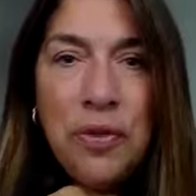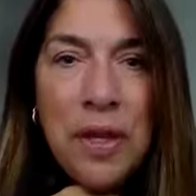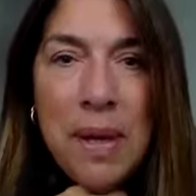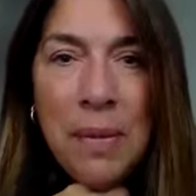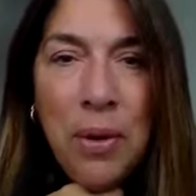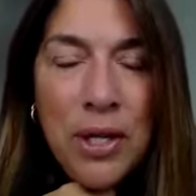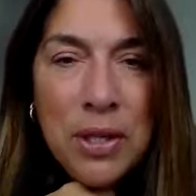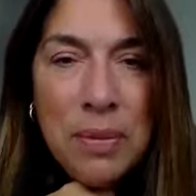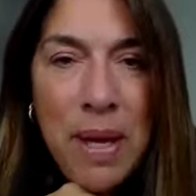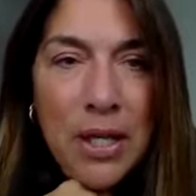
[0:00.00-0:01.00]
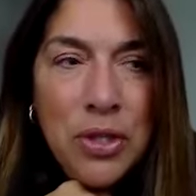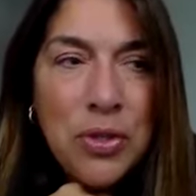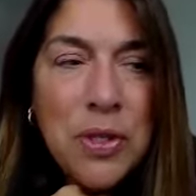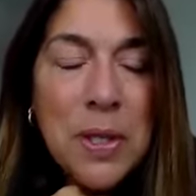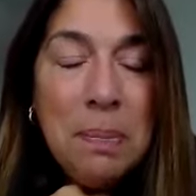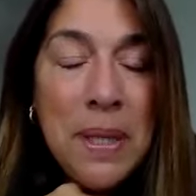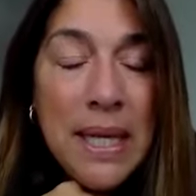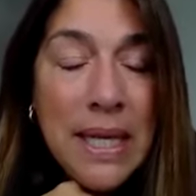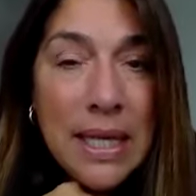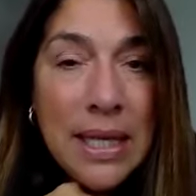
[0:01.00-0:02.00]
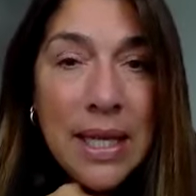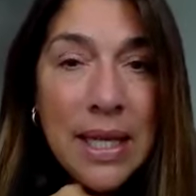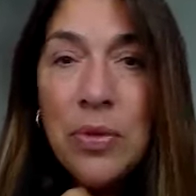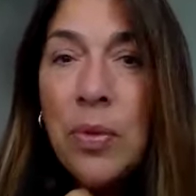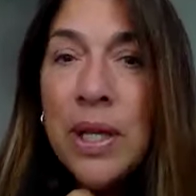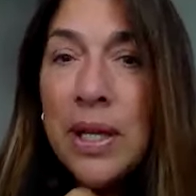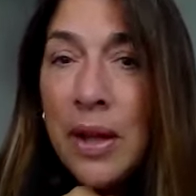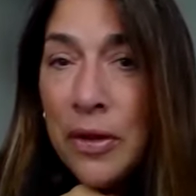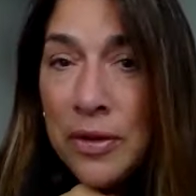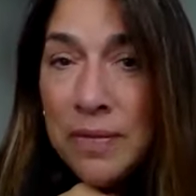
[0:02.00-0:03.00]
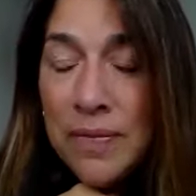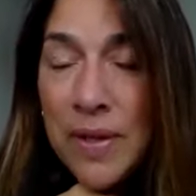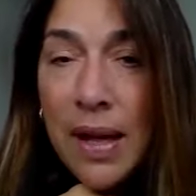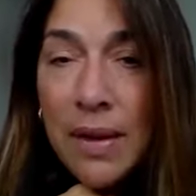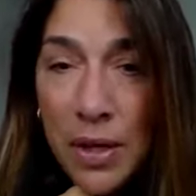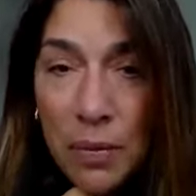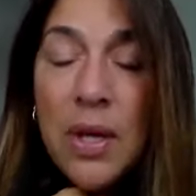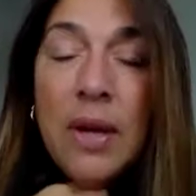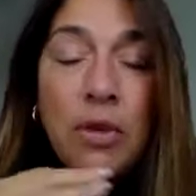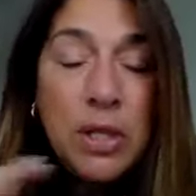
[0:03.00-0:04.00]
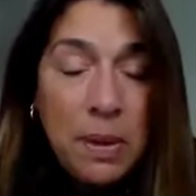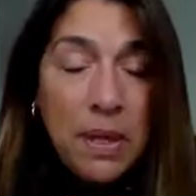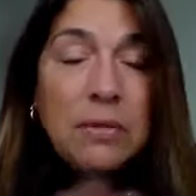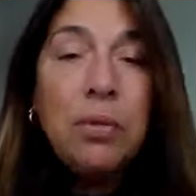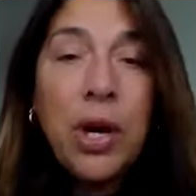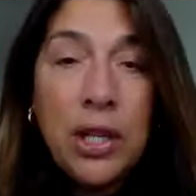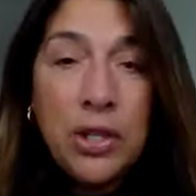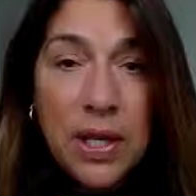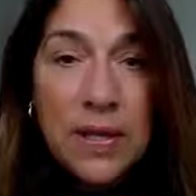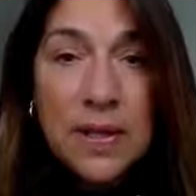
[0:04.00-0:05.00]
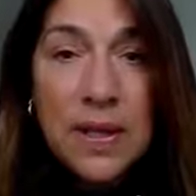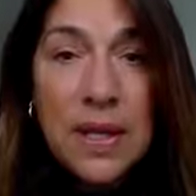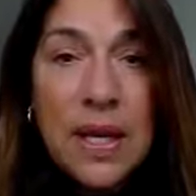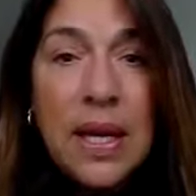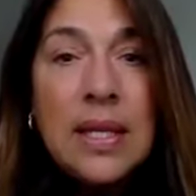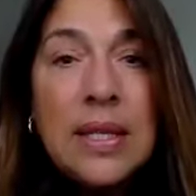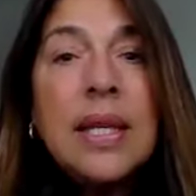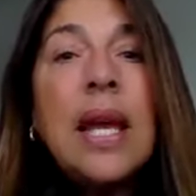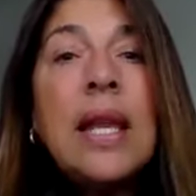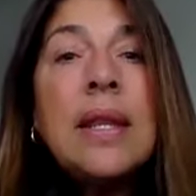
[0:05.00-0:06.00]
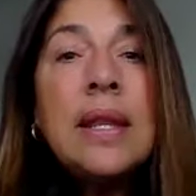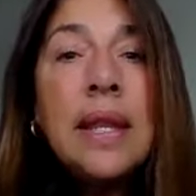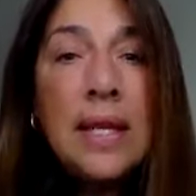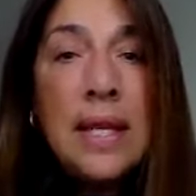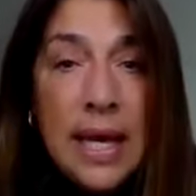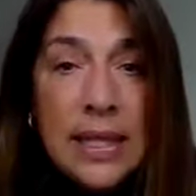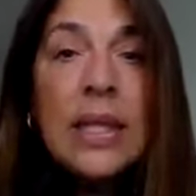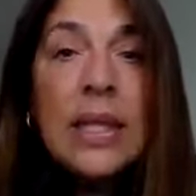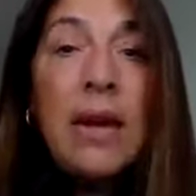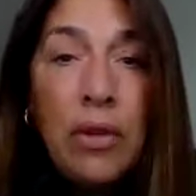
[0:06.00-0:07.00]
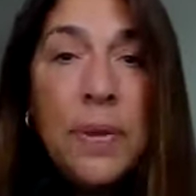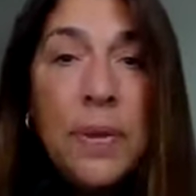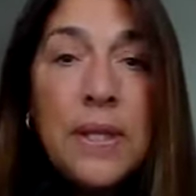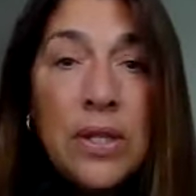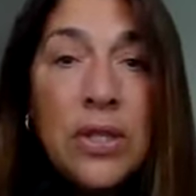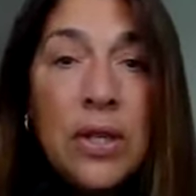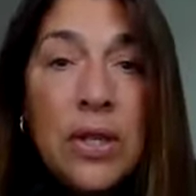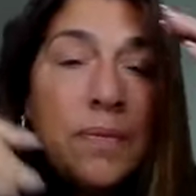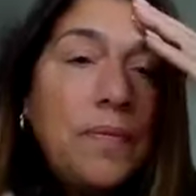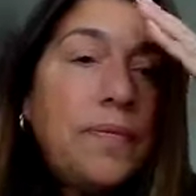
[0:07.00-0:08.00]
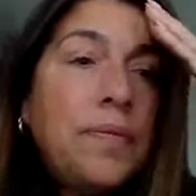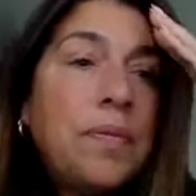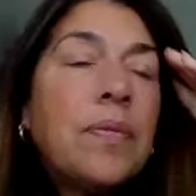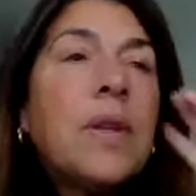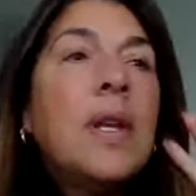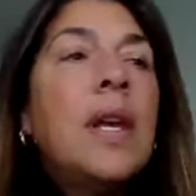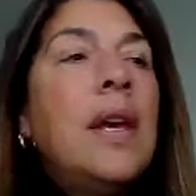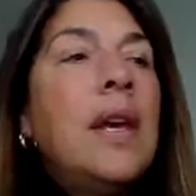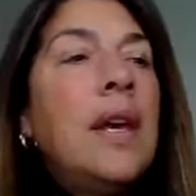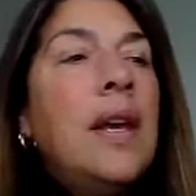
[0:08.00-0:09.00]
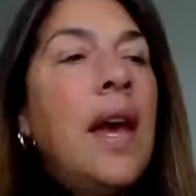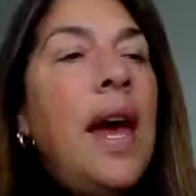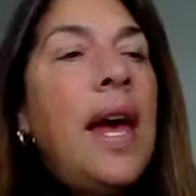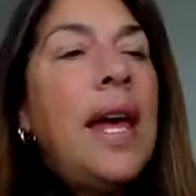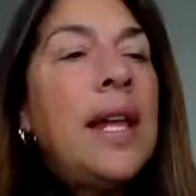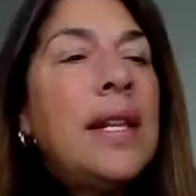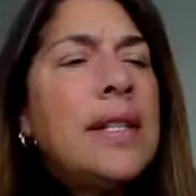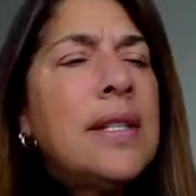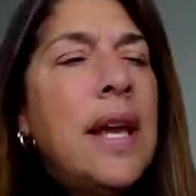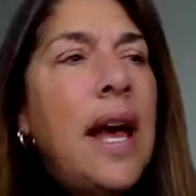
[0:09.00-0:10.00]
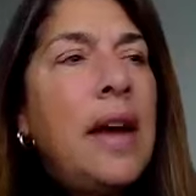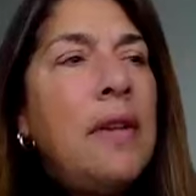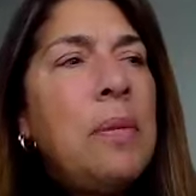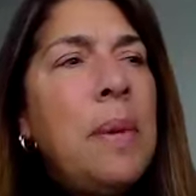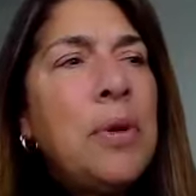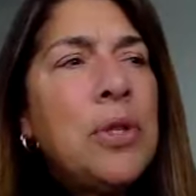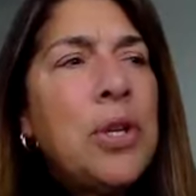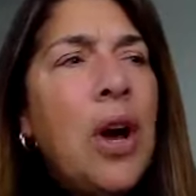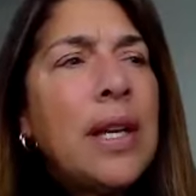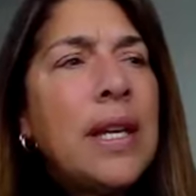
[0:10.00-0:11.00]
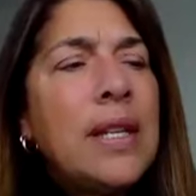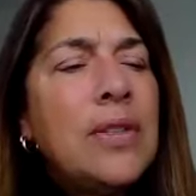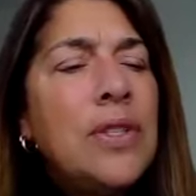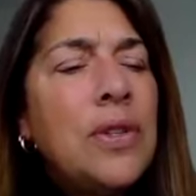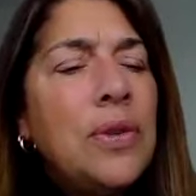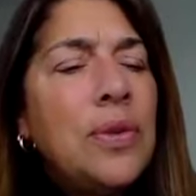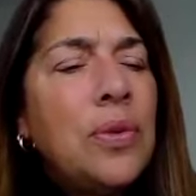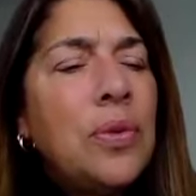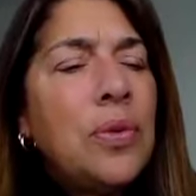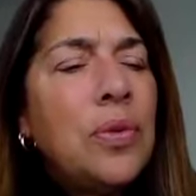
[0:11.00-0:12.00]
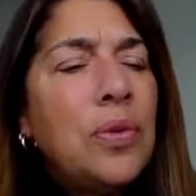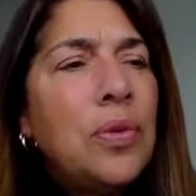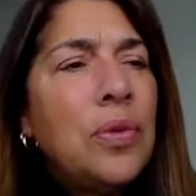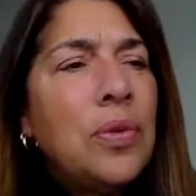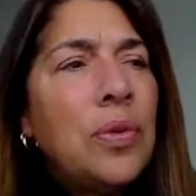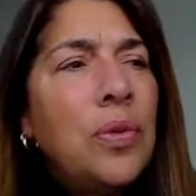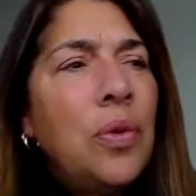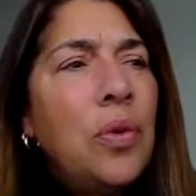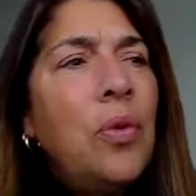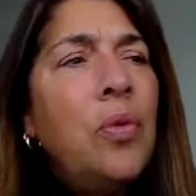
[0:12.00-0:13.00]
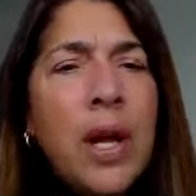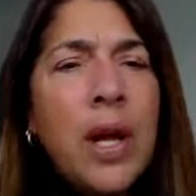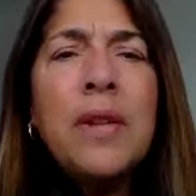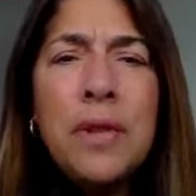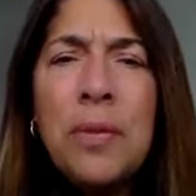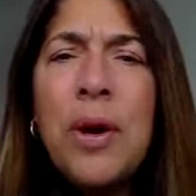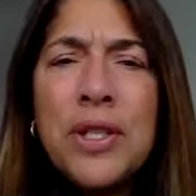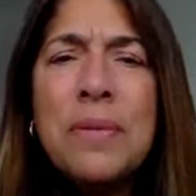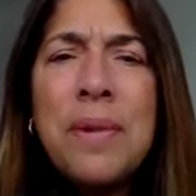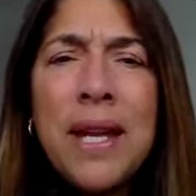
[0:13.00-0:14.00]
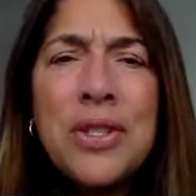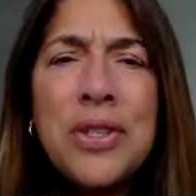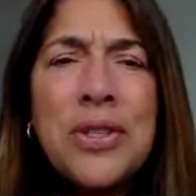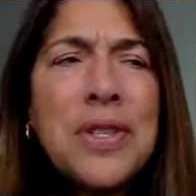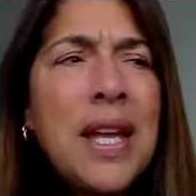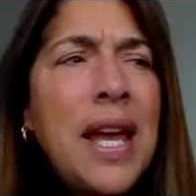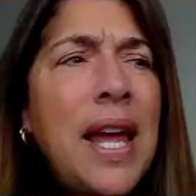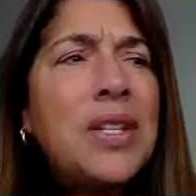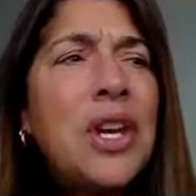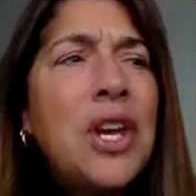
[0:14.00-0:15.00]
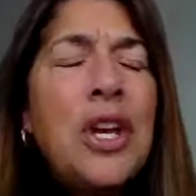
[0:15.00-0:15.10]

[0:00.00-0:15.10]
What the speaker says: female project managers compete against one another on their respective projects to get the next level position. And I remember talking to one of the project managers, and